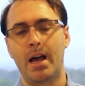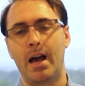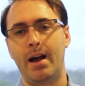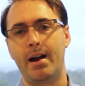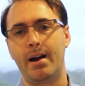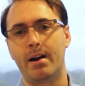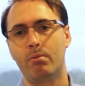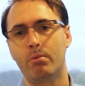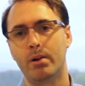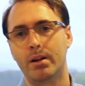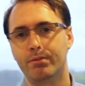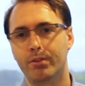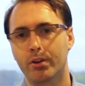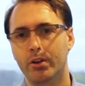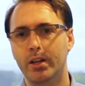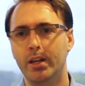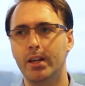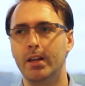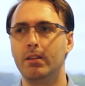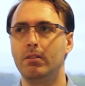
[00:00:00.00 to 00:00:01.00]

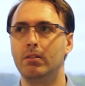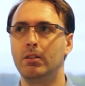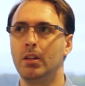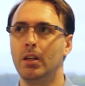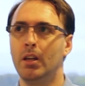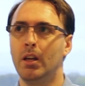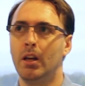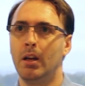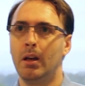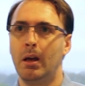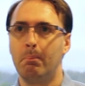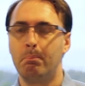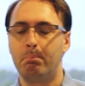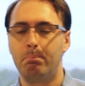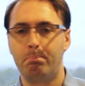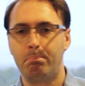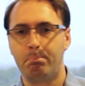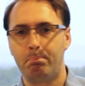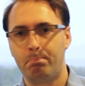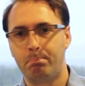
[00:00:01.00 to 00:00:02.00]
However, in
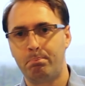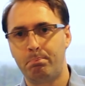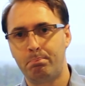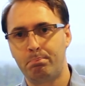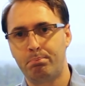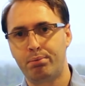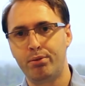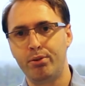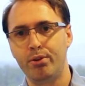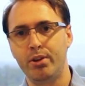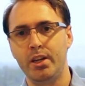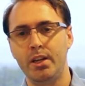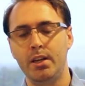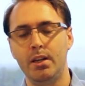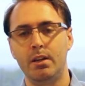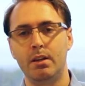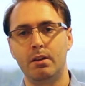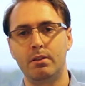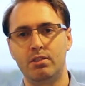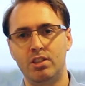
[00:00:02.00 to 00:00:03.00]

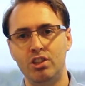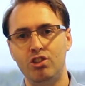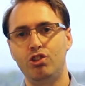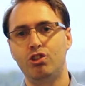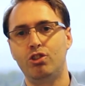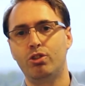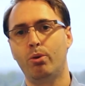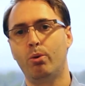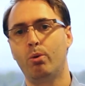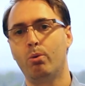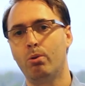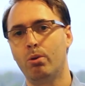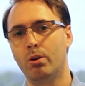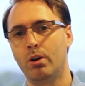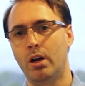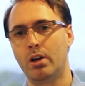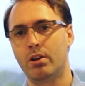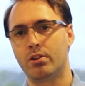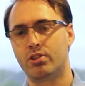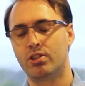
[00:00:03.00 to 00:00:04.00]
pre-digital
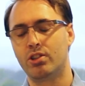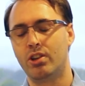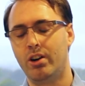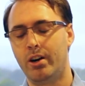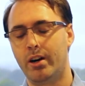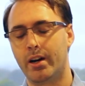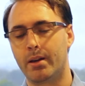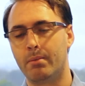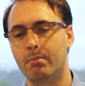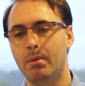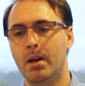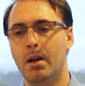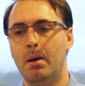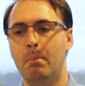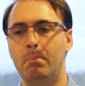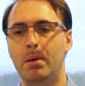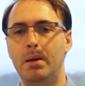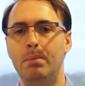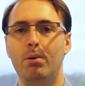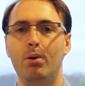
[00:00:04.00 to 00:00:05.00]
time,
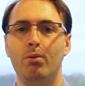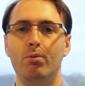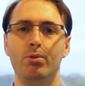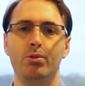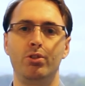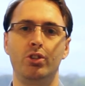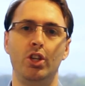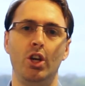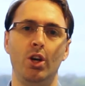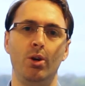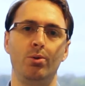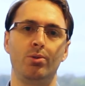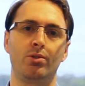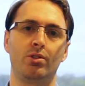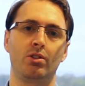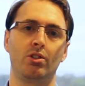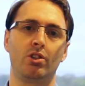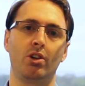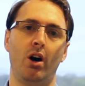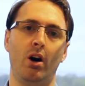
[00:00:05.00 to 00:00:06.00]
people would
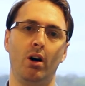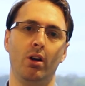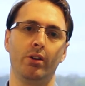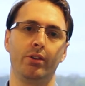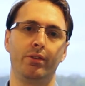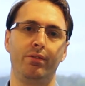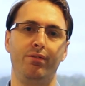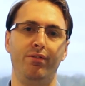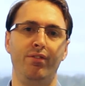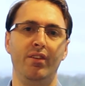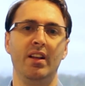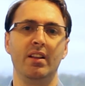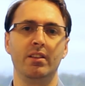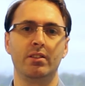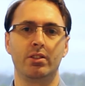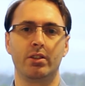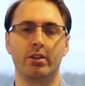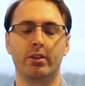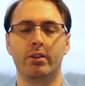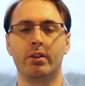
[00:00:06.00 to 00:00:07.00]
use colored
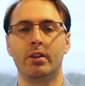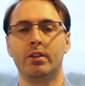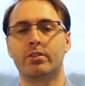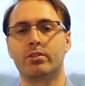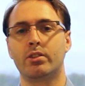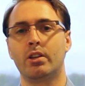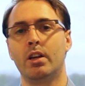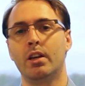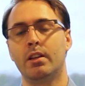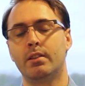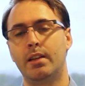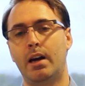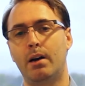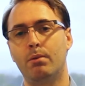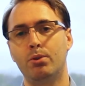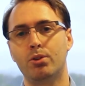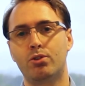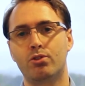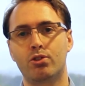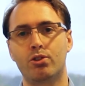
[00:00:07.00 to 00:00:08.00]
filters
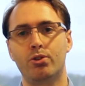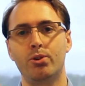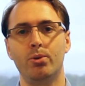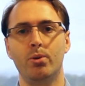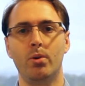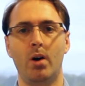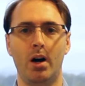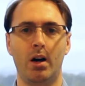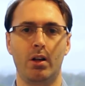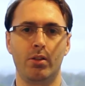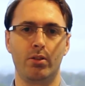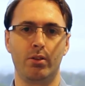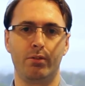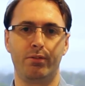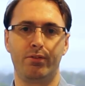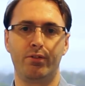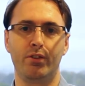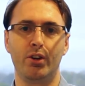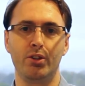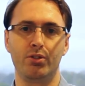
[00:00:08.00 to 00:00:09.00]
that would screw on the
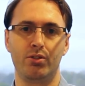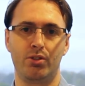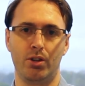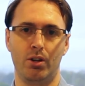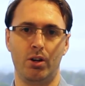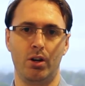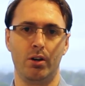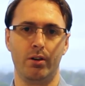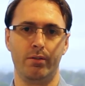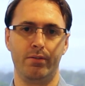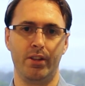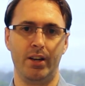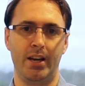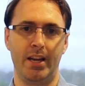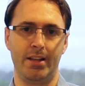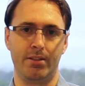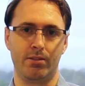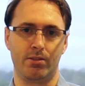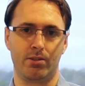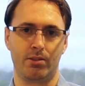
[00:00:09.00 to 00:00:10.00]
front of the
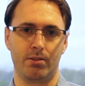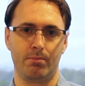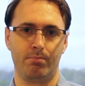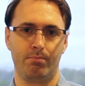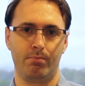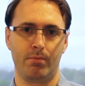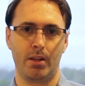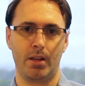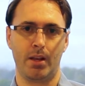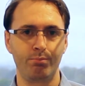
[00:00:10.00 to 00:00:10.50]
lens.